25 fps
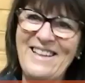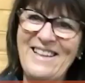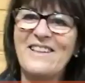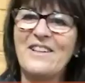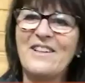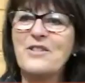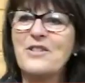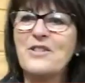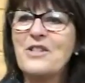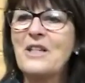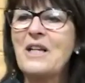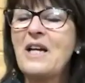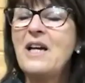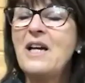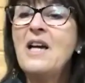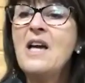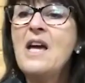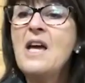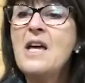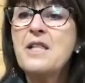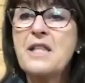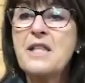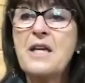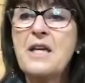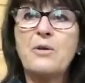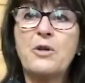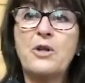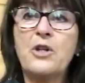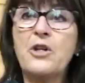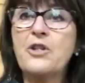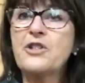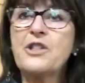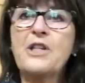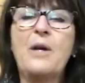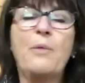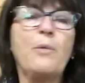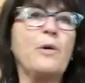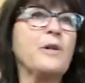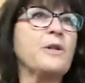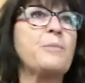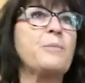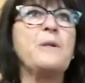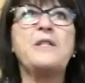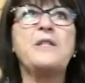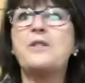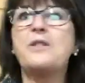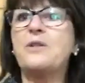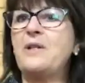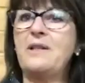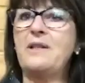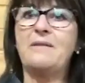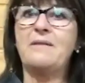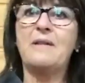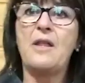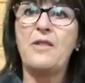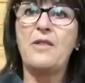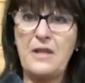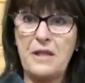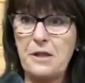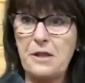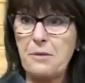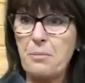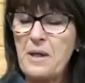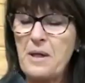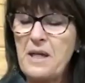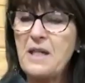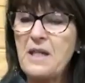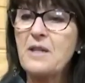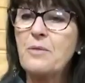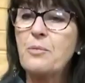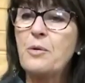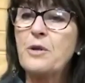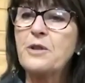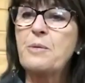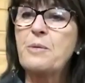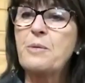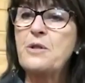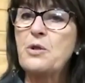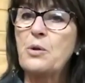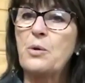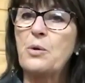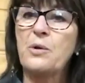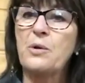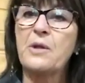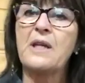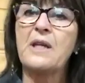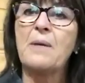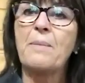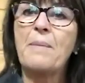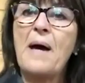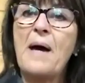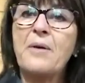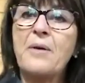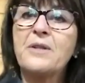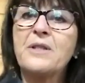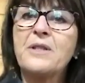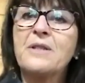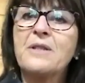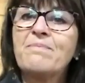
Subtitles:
Kushla. So Kushla, what are we doing this week? What are we talking about?